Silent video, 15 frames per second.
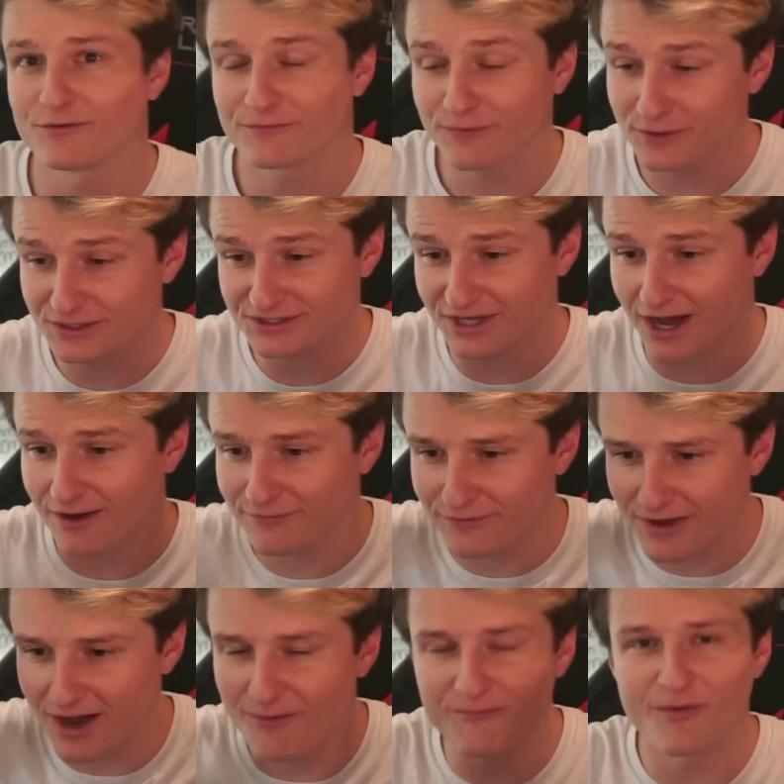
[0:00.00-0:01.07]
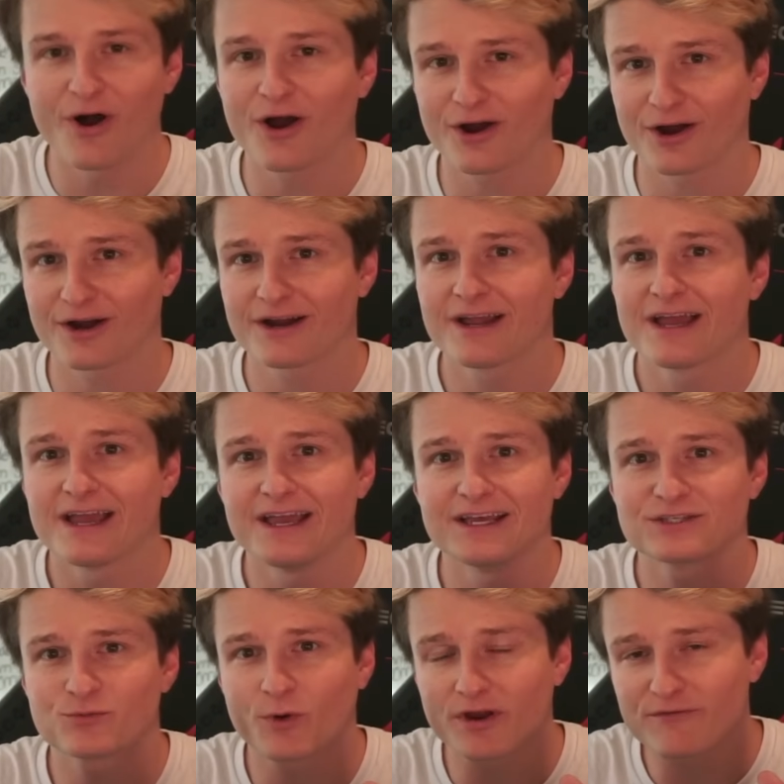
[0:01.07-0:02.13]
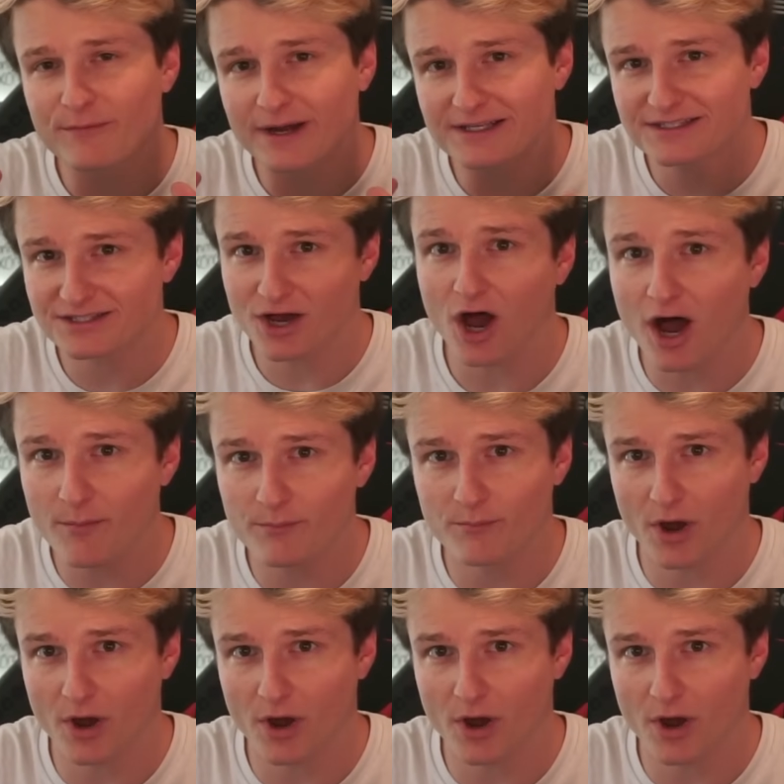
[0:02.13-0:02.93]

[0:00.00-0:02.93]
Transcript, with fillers: you, first off, Amar is one of my top